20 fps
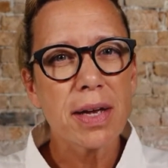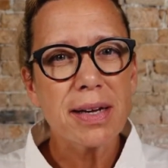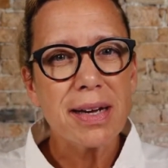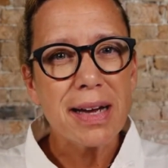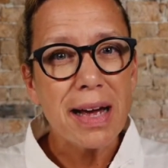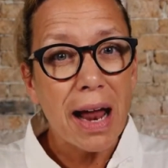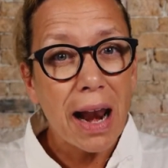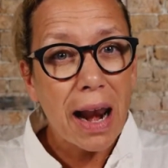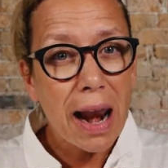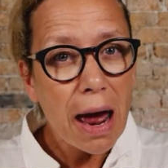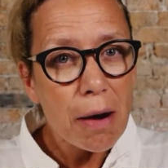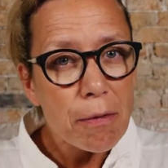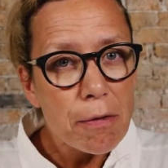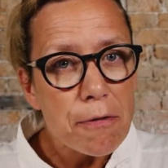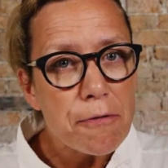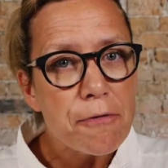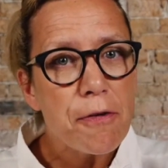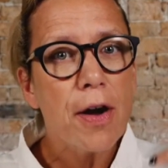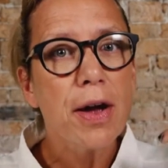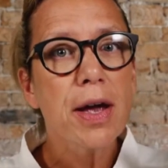
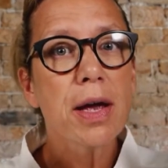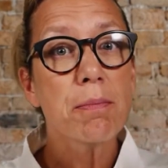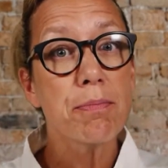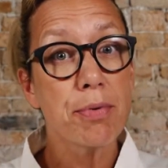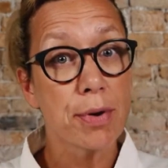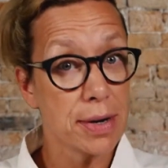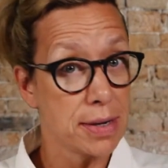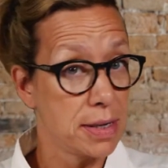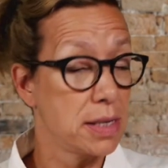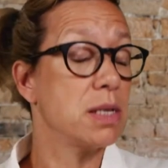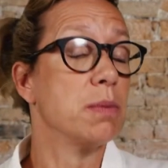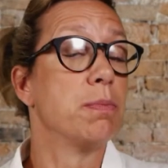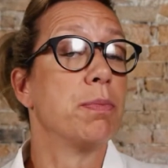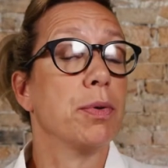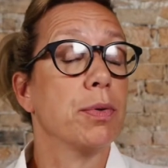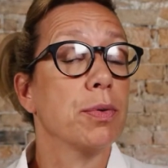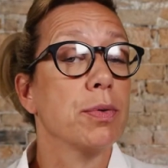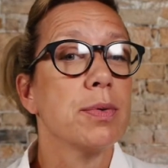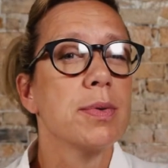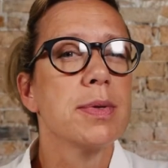clarifying
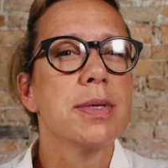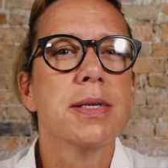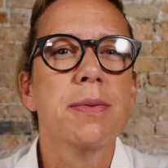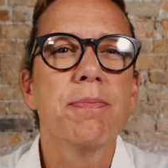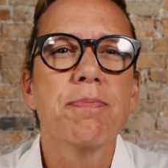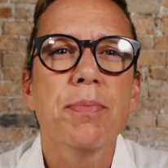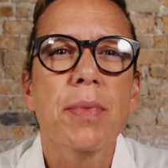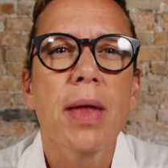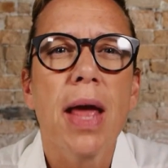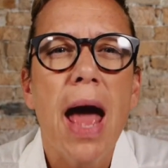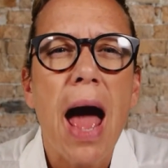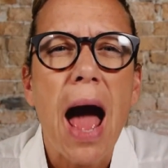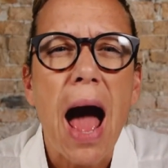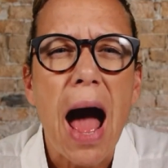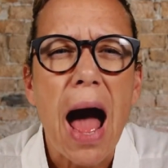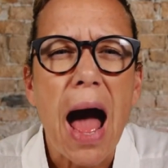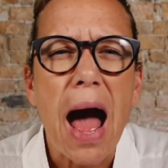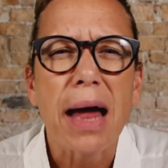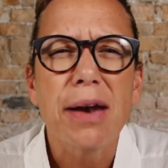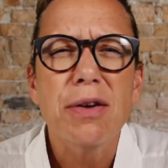principles,
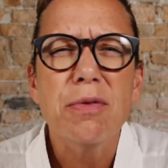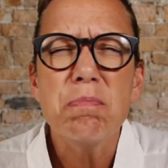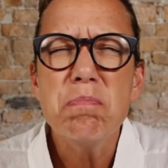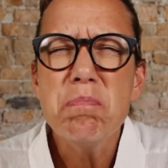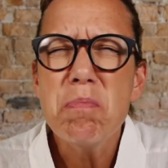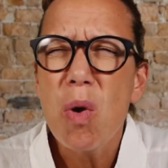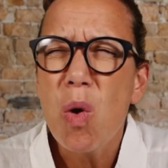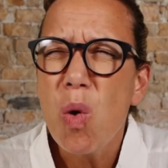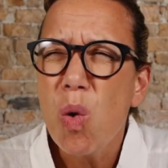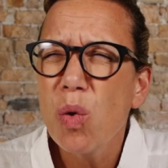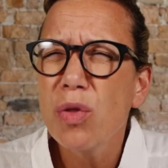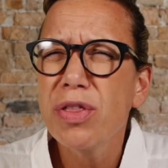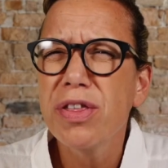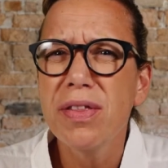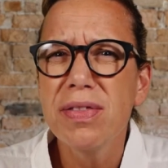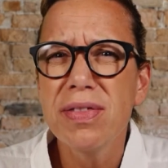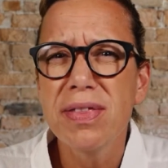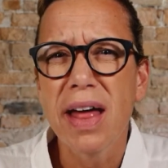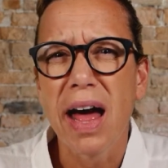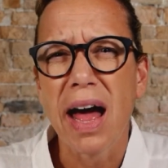and more
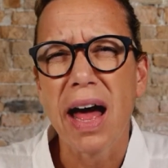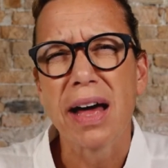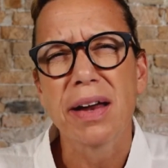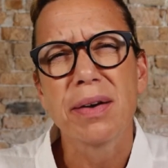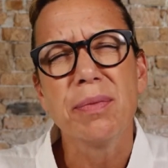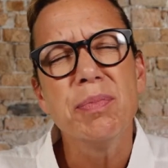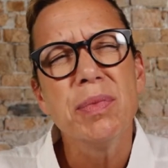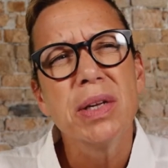than that,